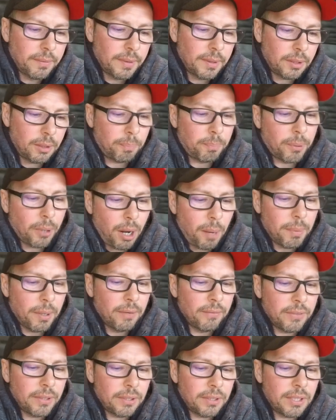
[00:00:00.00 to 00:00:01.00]
The problem
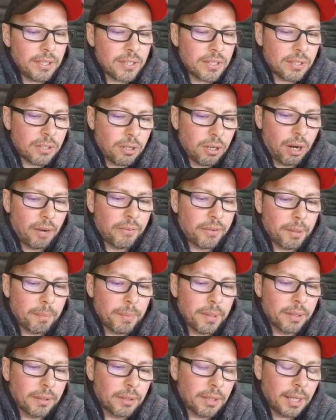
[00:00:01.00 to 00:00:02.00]
with this
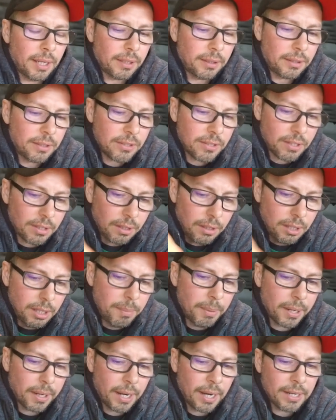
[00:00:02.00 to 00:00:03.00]
government, like these
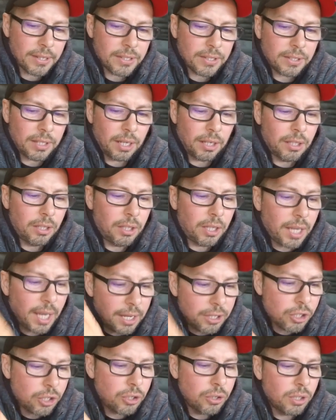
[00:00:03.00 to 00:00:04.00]
liberals, they
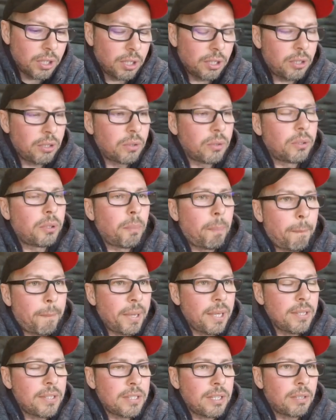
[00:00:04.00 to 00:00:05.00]
questioning, you know, the
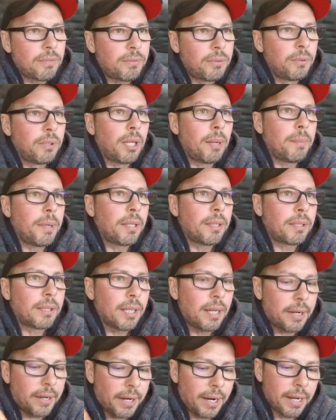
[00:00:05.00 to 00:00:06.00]
basic
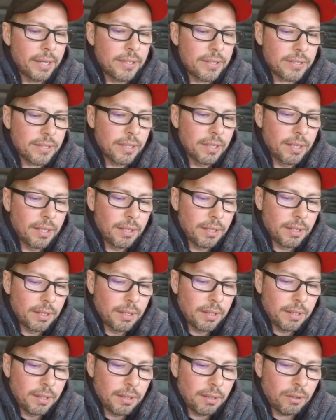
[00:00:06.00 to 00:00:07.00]
fundamental rights
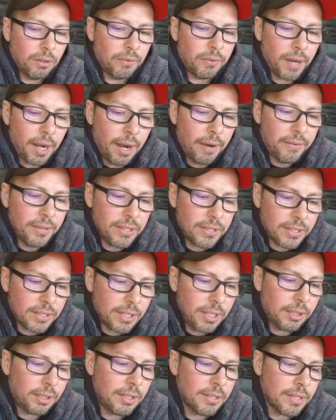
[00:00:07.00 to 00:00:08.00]
of every
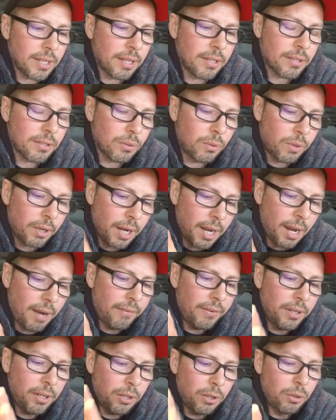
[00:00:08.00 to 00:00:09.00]
citizens or
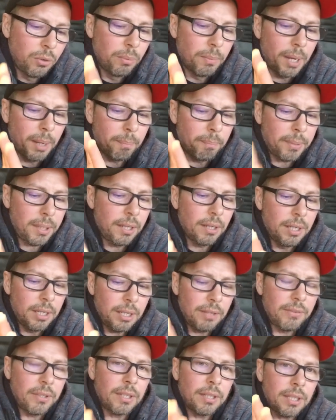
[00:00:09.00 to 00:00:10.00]
every human being
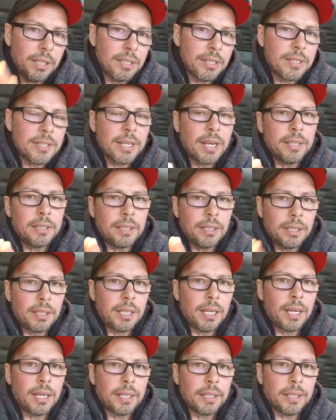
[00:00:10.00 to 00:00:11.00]
living inside in
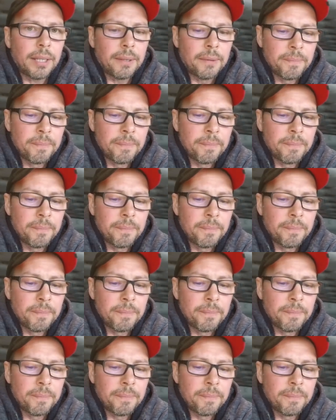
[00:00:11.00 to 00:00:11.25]
Canada.